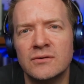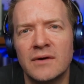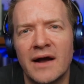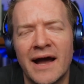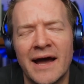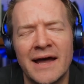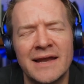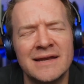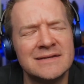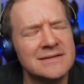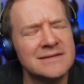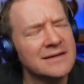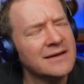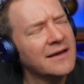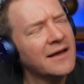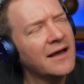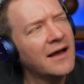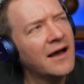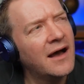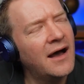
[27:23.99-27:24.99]
And
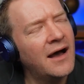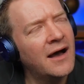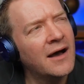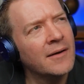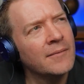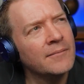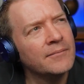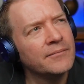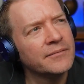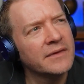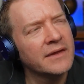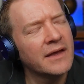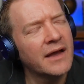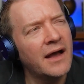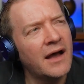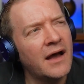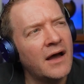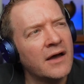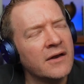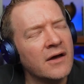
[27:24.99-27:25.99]

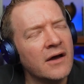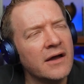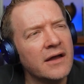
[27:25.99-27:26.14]
I,